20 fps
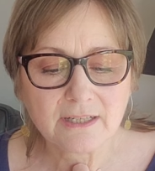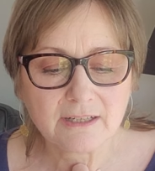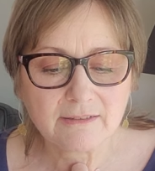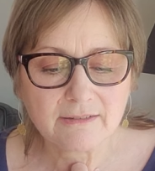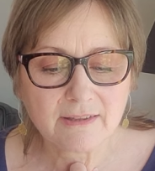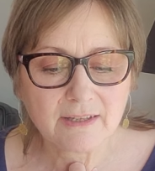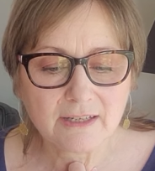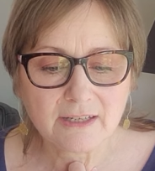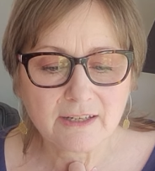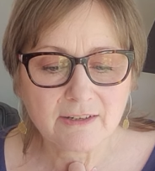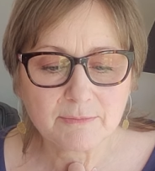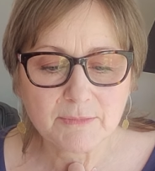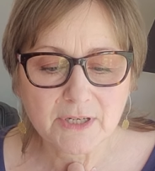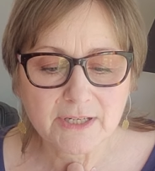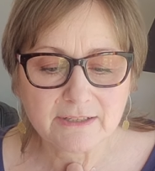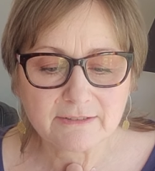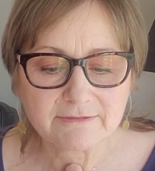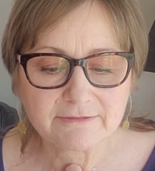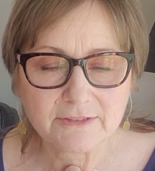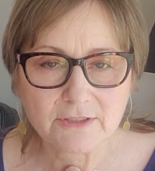I think I
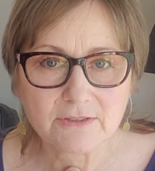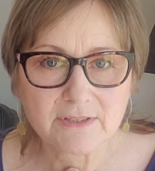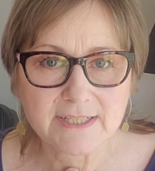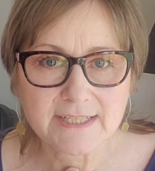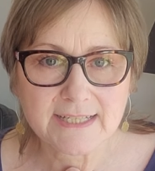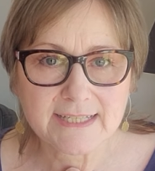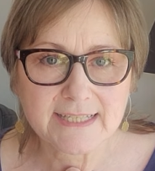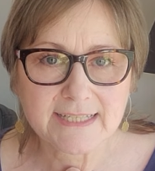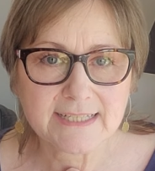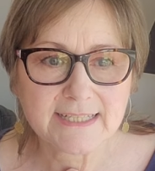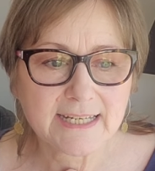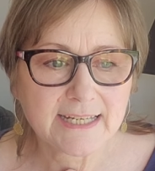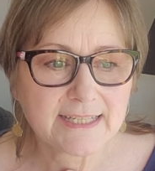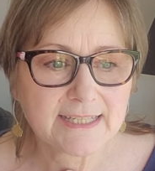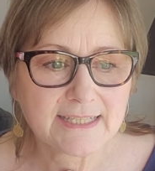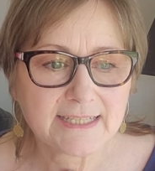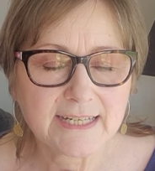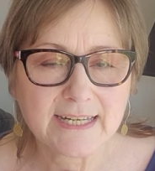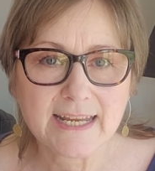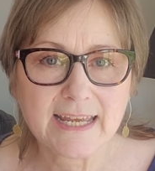might have used it as a
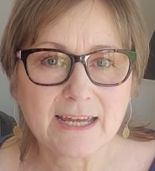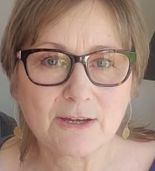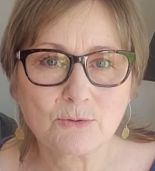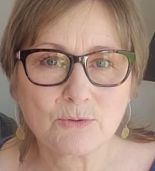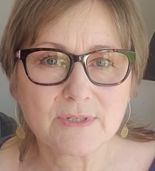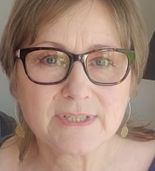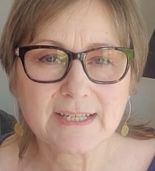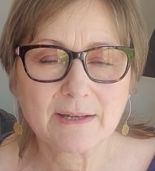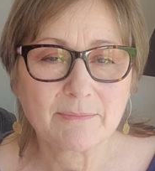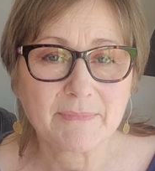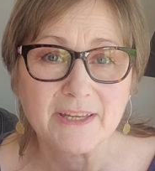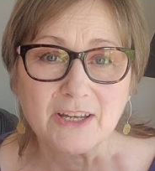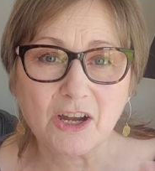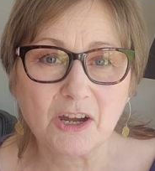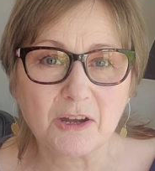duster now or something.